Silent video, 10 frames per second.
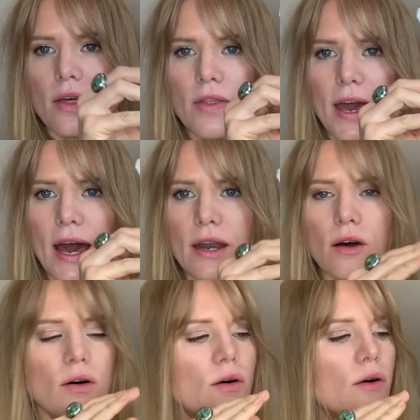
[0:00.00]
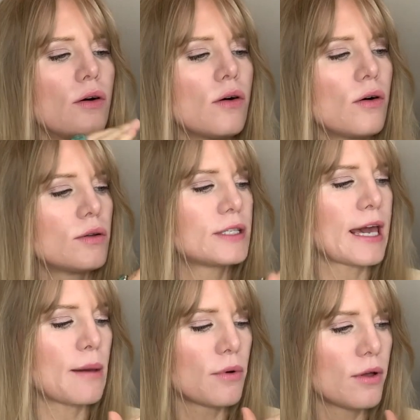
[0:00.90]
They had a whole
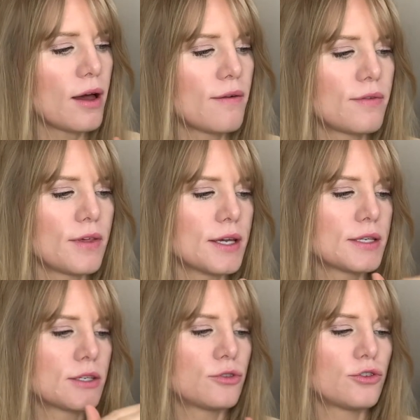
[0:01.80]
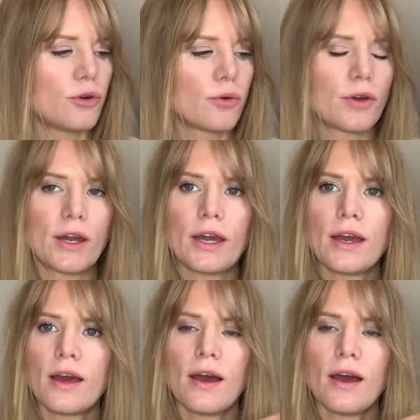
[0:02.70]
table of this jewelry.